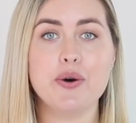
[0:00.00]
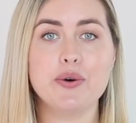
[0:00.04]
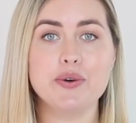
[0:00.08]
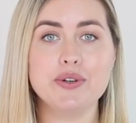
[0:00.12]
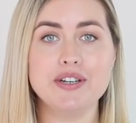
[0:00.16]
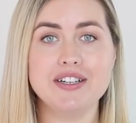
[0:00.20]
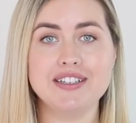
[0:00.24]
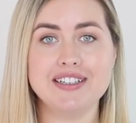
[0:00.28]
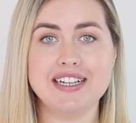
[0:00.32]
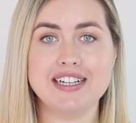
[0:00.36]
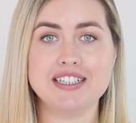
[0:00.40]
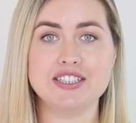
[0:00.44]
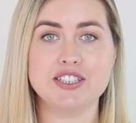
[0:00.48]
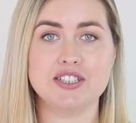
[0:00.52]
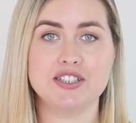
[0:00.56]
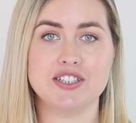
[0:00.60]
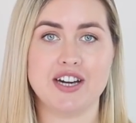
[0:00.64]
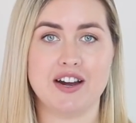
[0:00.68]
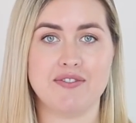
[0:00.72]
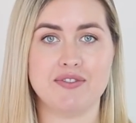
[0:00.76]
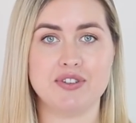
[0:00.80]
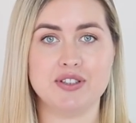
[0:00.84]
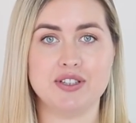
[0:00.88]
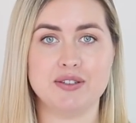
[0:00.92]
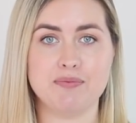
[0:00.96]
All you need to
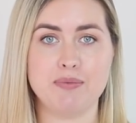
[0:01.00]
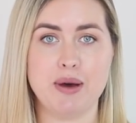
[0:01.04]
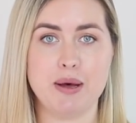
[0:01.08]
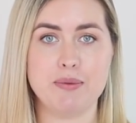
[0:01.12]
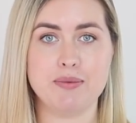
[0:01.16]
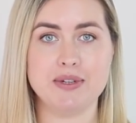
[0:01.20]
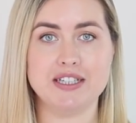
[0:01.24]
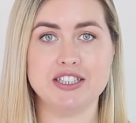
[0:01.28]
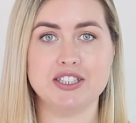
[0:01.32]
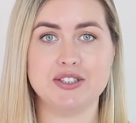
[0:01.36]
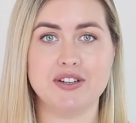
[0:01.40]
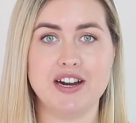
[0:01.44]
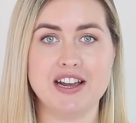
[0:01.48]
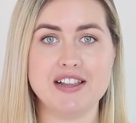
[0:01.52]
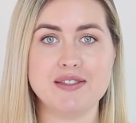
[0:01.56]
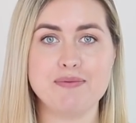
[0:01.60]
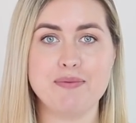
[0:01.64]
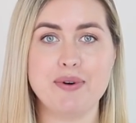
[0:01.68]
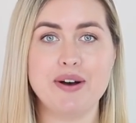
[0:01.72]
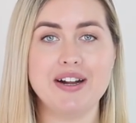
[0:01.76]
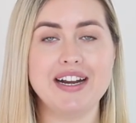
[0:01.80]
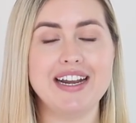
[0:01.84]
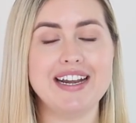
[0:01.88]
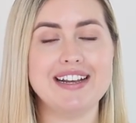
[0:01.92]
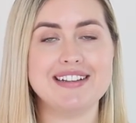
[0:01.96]
travel on public
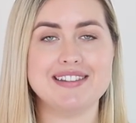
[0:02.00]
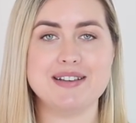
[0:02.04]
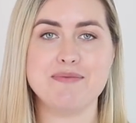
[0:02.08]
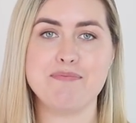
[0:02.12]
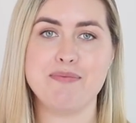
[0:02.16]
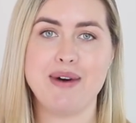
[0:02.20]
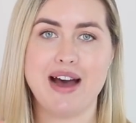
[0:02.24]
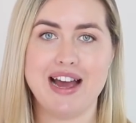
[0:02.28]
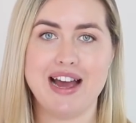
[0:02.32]
transport is a